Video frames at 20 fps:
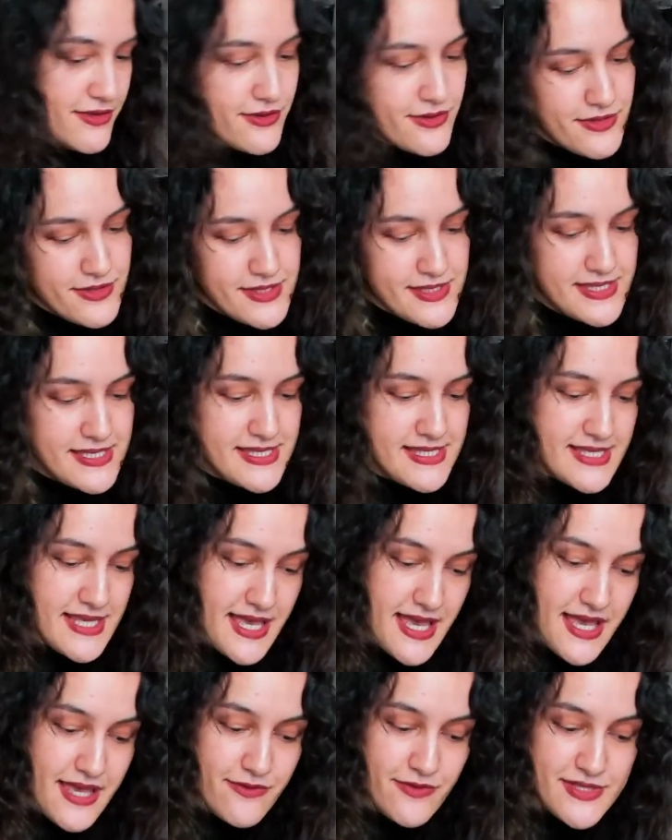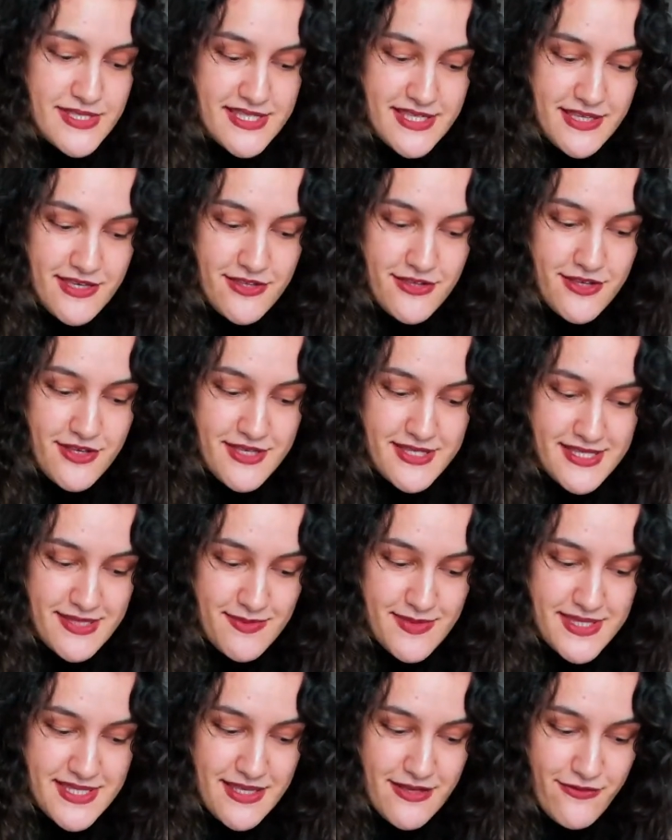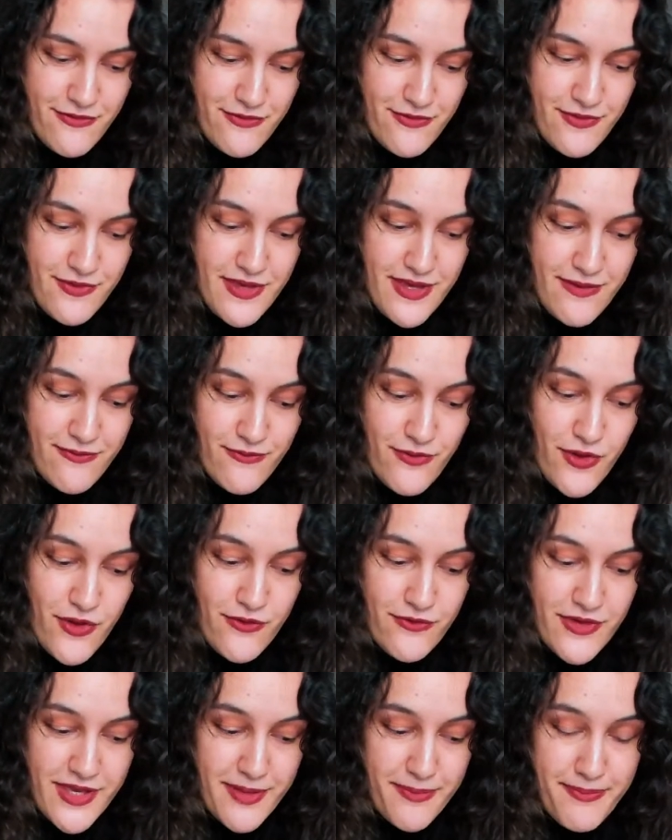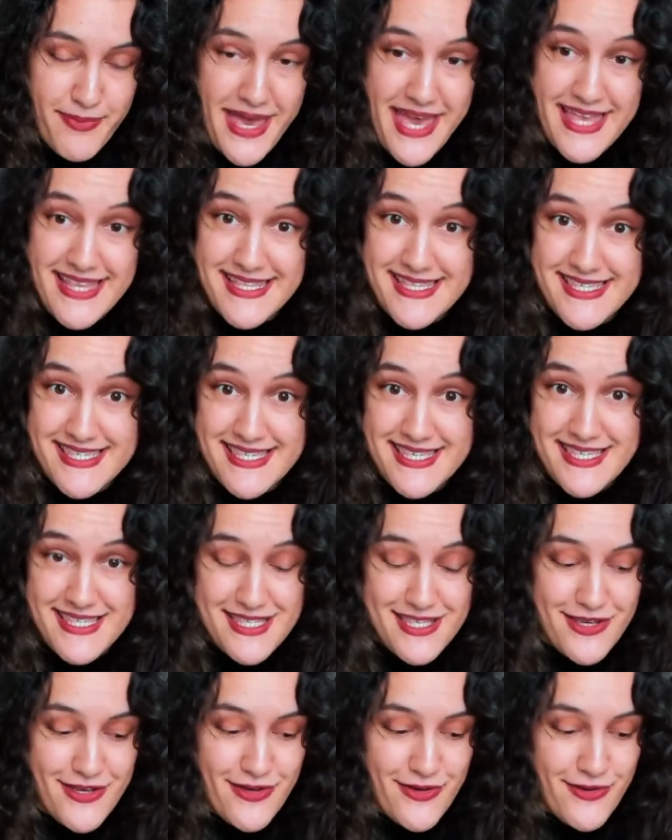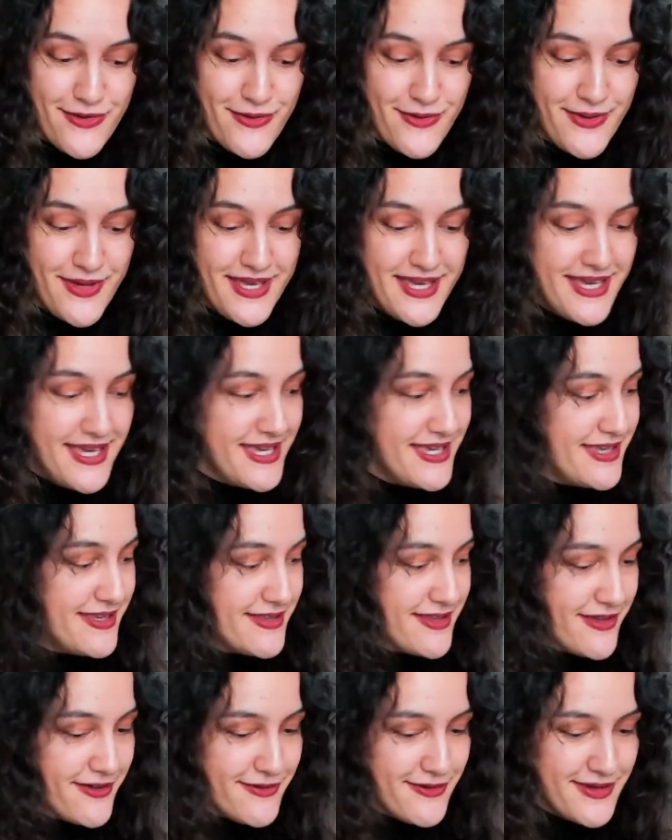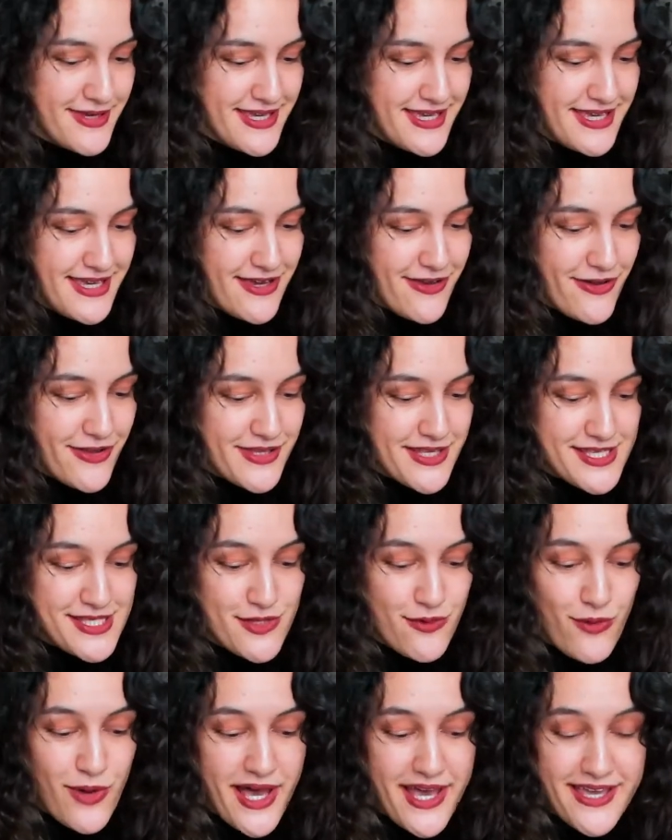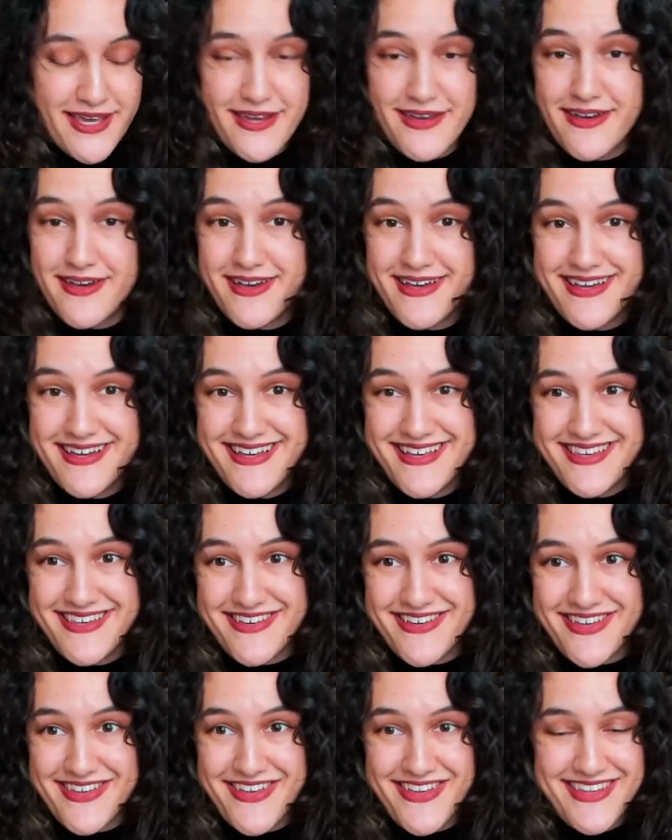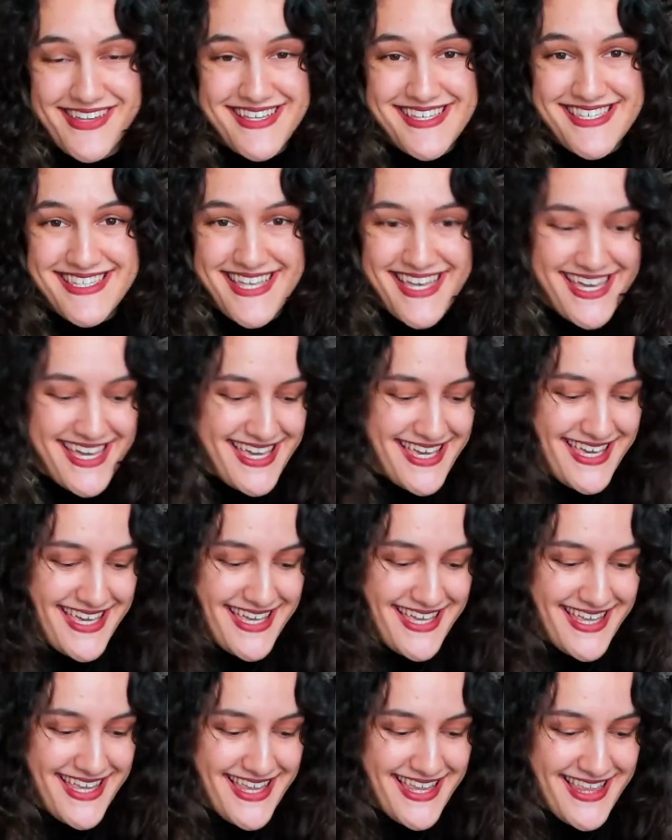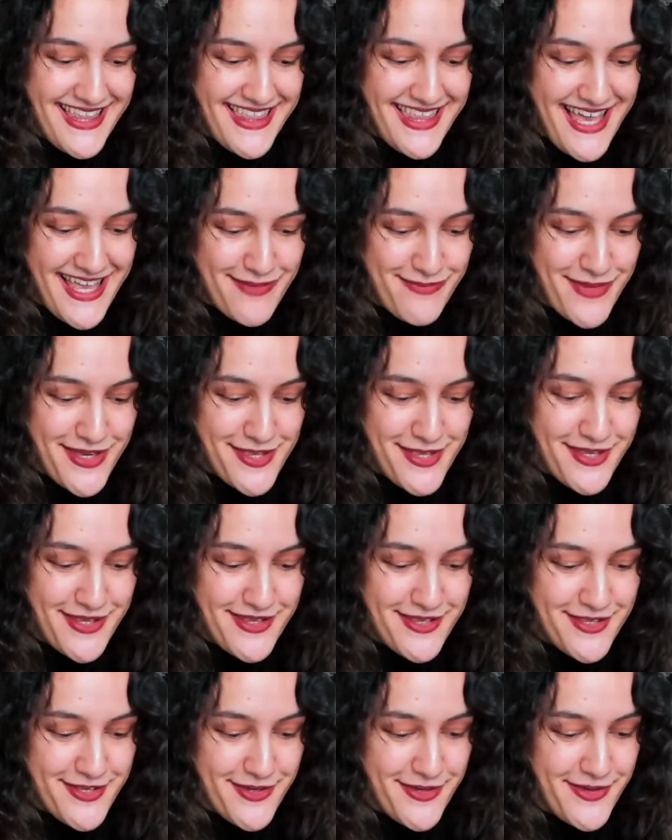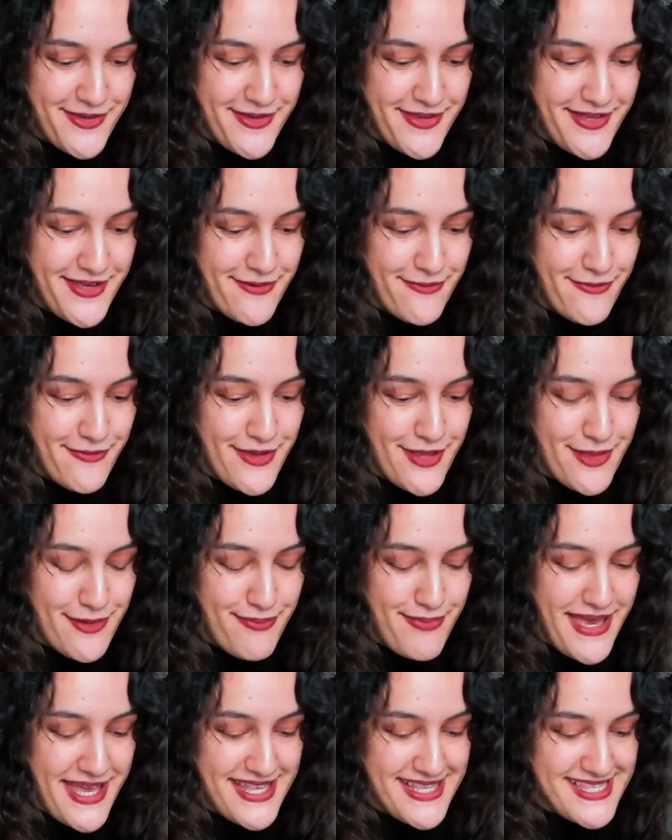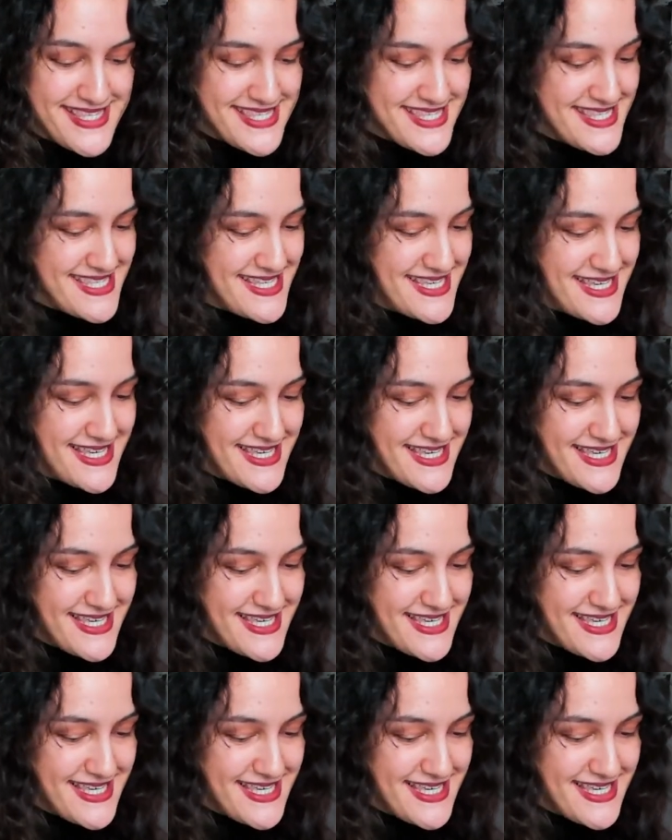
because I was teaching some stuff involving bends, so on a Squire you can only stay that much in tune with bends.